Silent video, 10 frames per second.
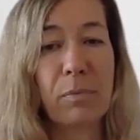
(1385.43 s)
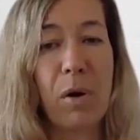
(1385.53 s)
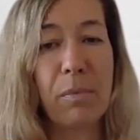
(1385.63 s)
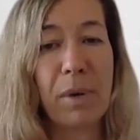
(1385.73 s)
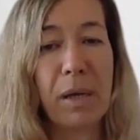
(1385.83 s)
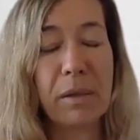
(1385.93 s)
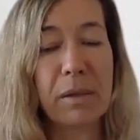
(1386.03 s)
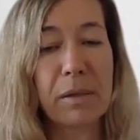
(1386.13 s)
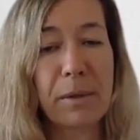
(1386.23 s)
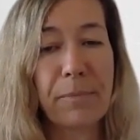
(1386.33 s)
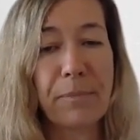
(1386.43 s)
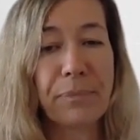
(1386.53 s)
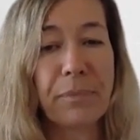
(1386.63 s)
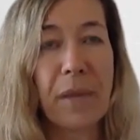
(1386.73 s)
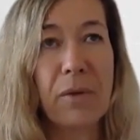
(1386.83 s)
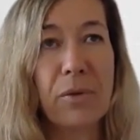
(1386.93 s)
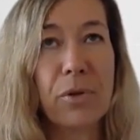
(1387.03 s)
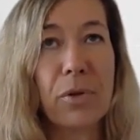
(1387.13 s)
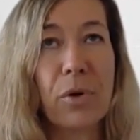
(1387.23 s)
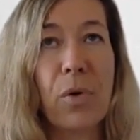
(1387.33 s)
moments
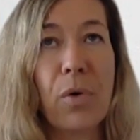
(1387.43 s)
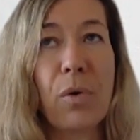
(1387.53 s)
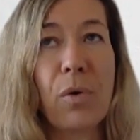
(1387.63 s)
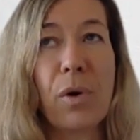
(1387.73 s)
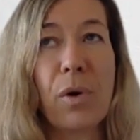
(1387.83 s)
to